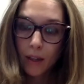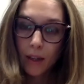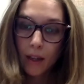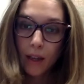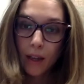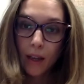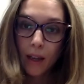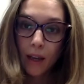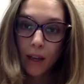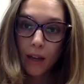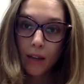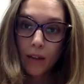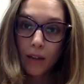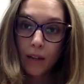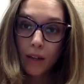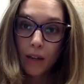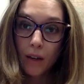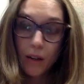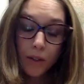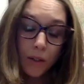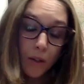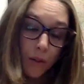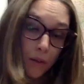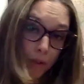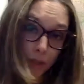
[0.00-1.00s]
And
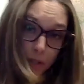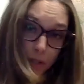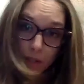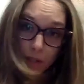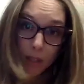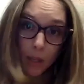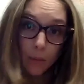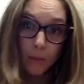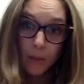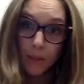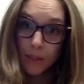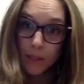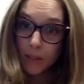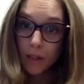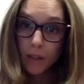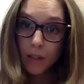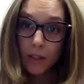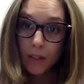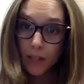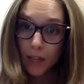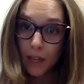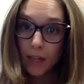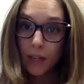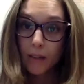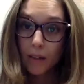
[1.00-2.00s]
also there's just limits to the
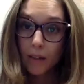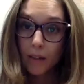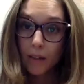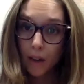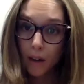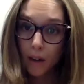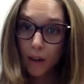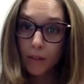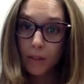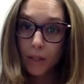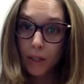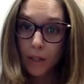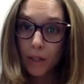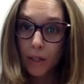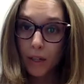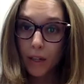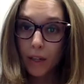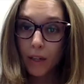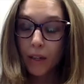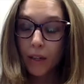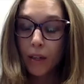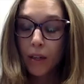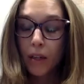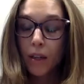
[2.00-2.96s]
technology.